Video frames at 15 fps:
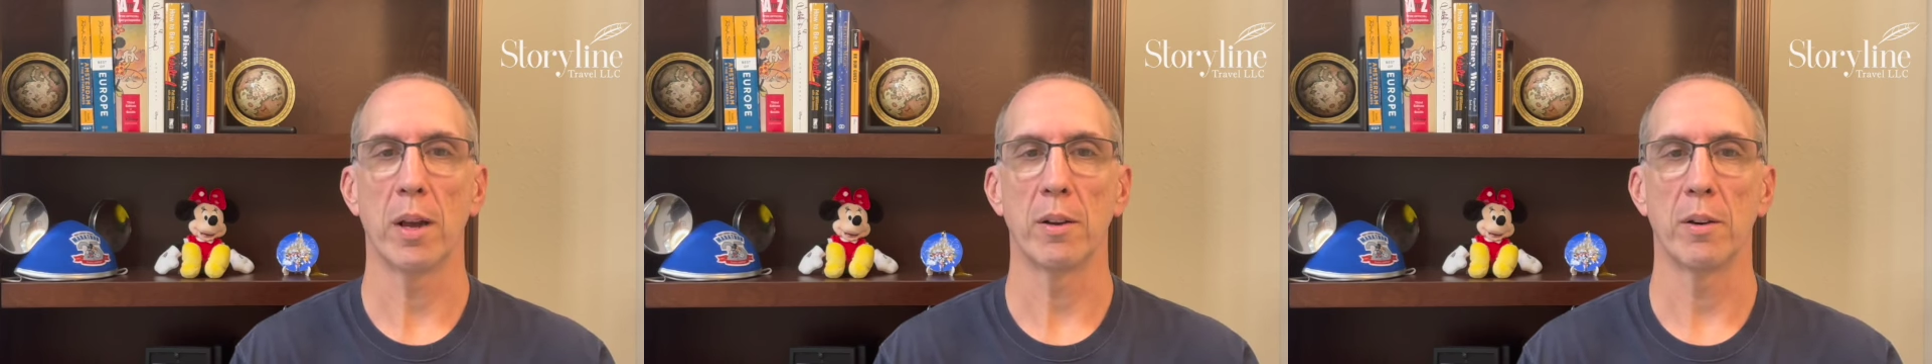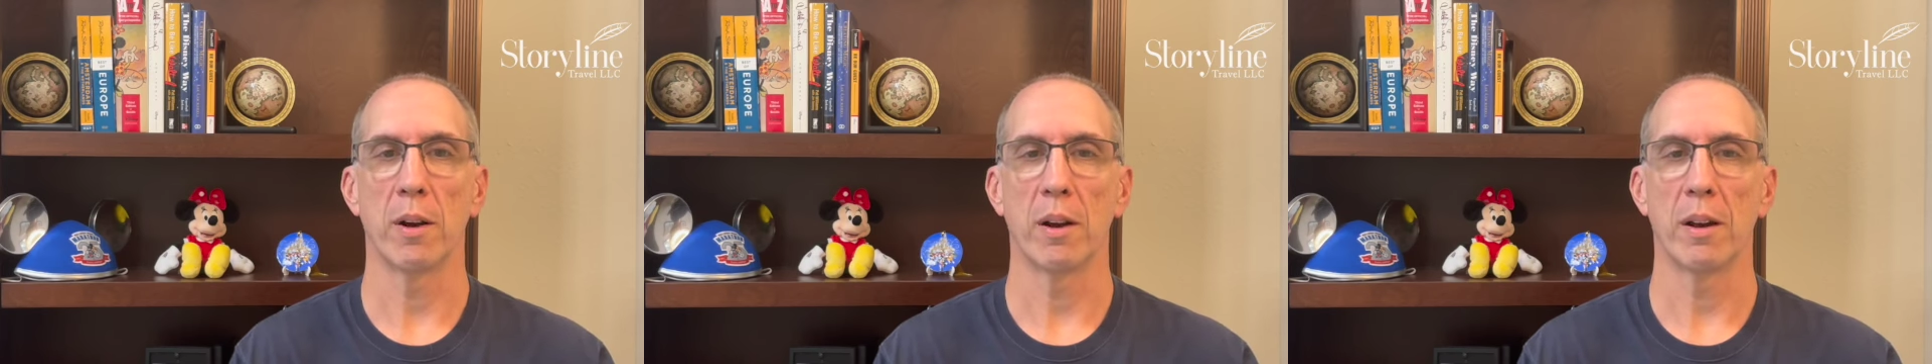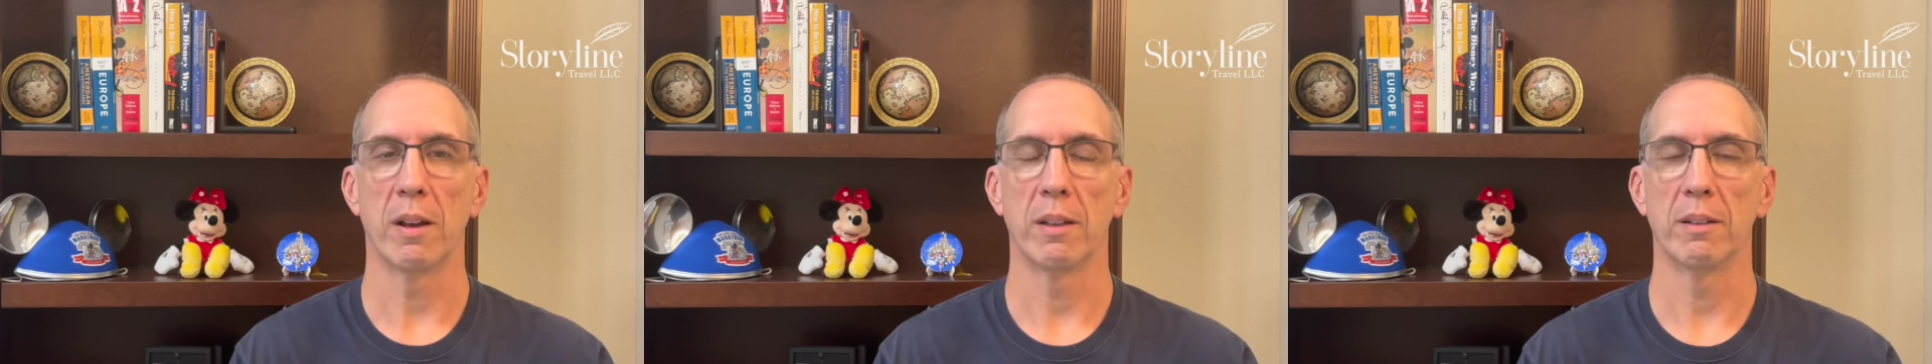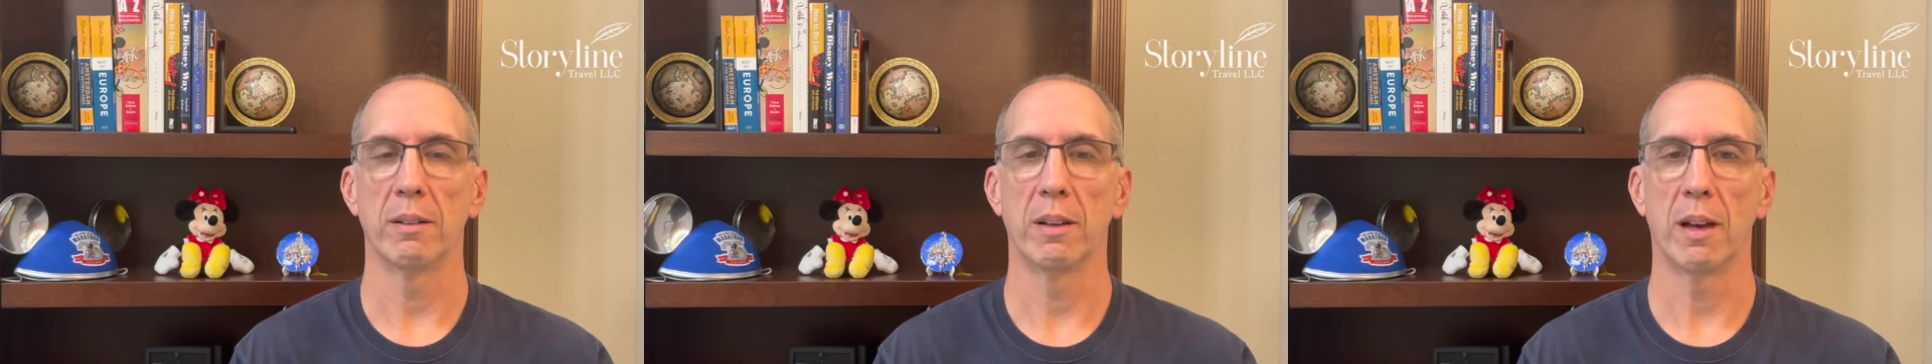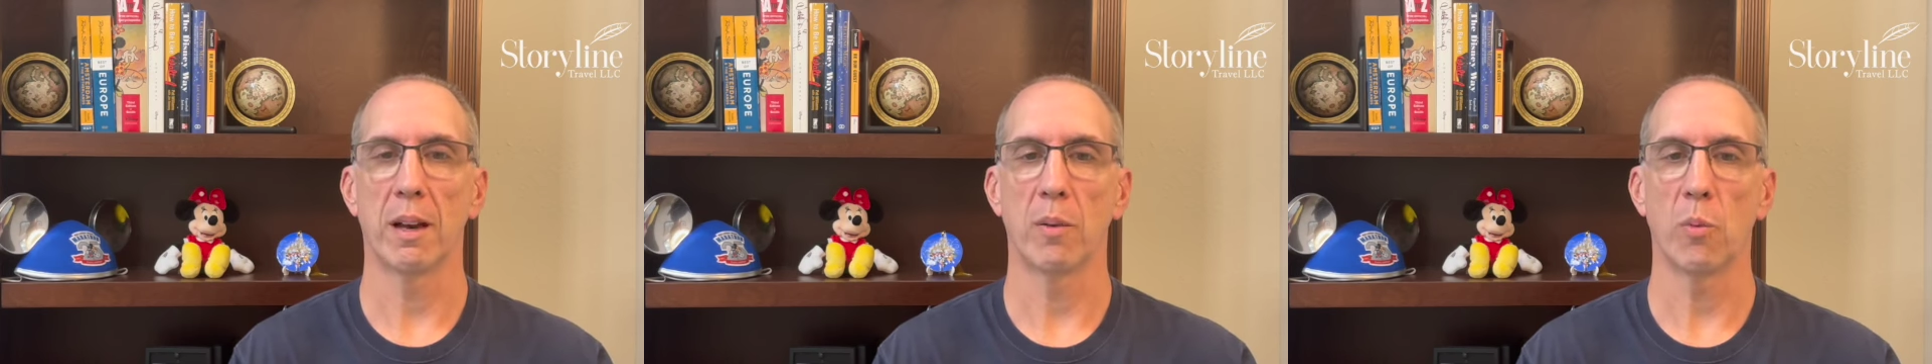you're on
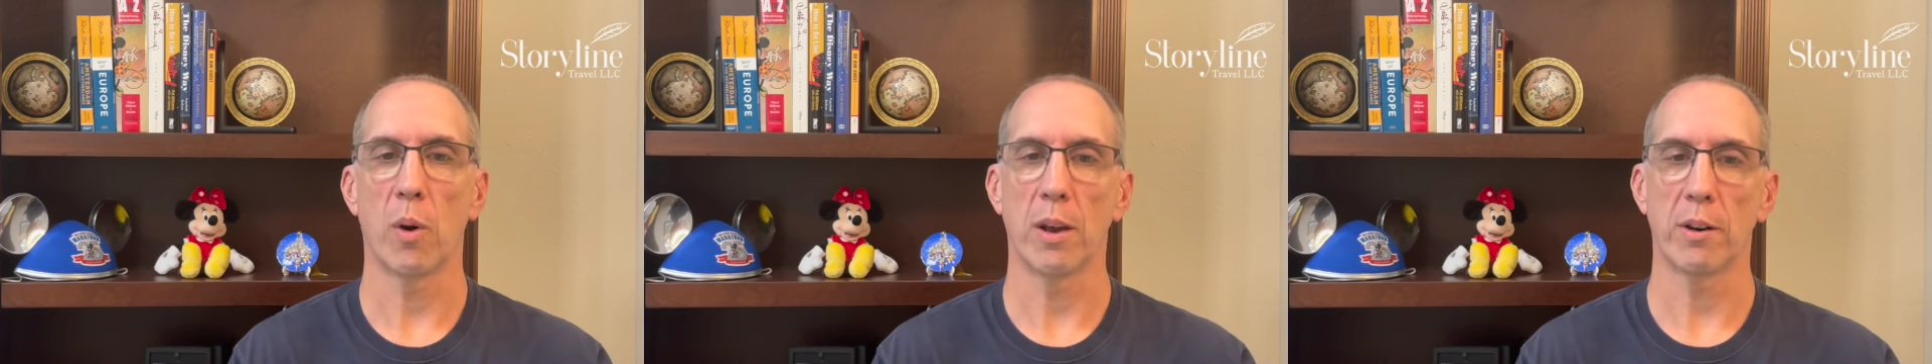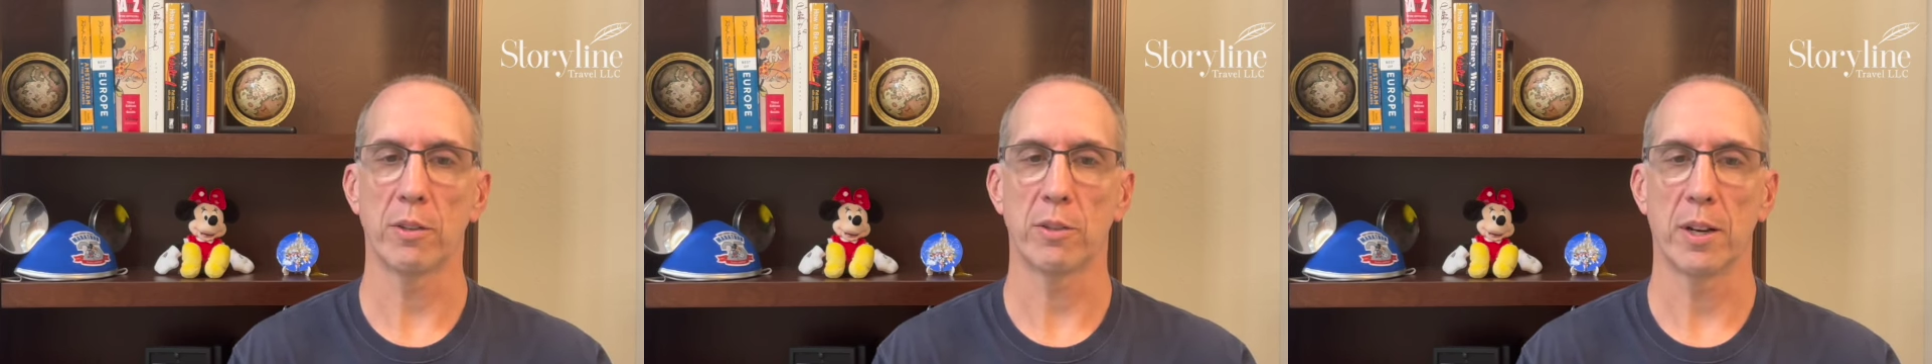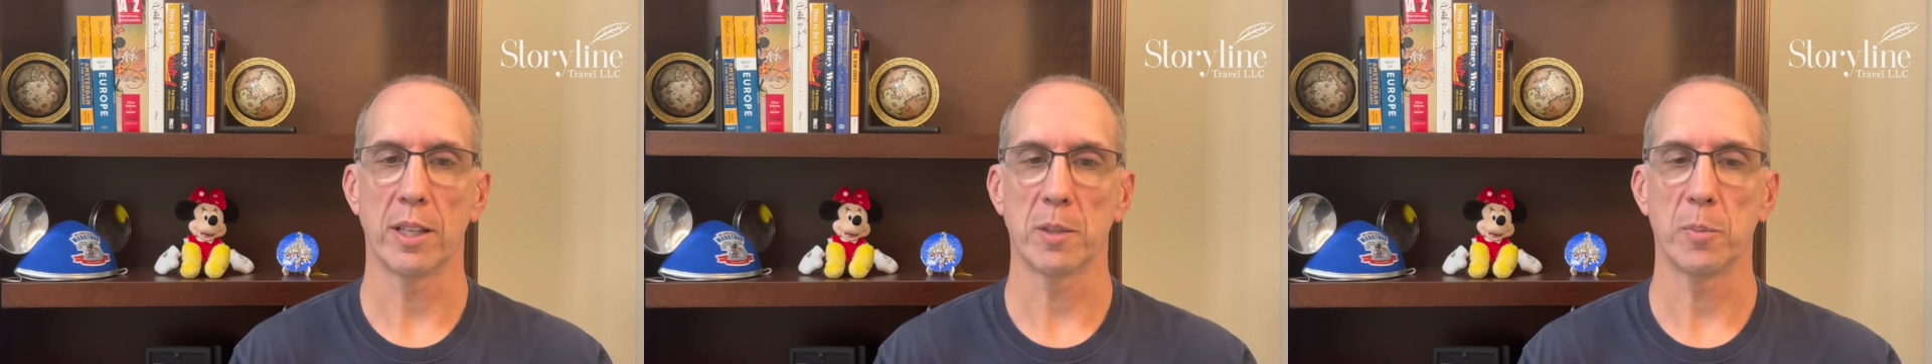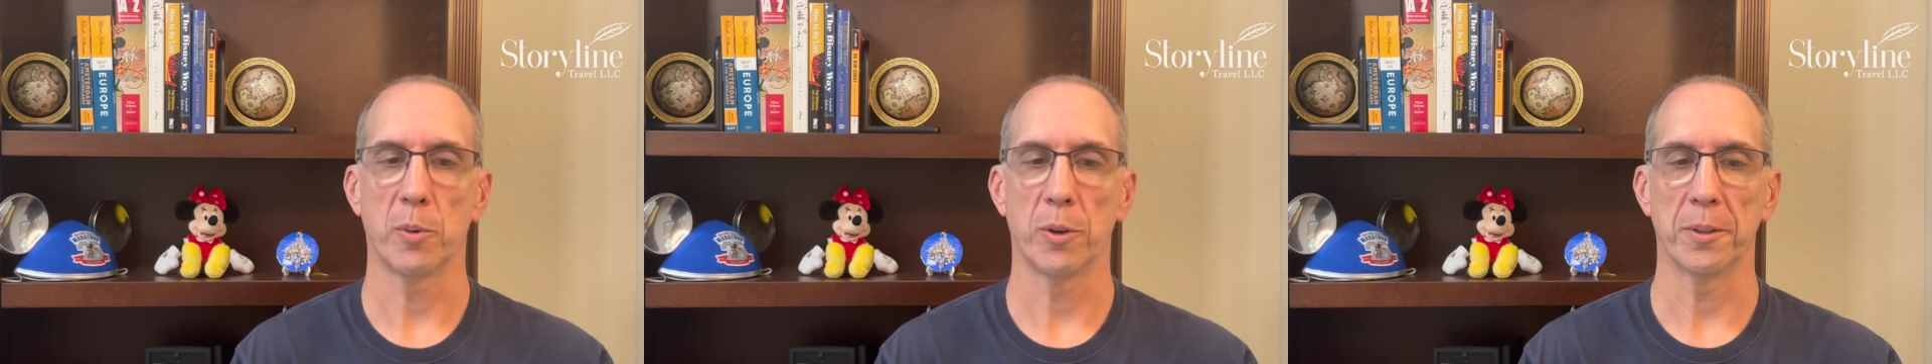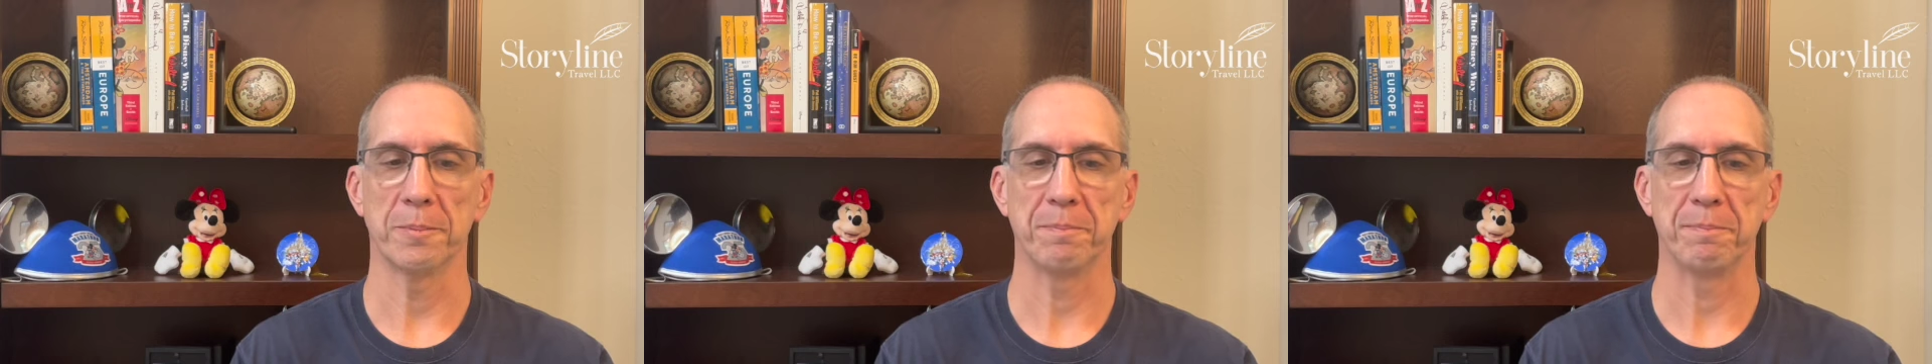water transport.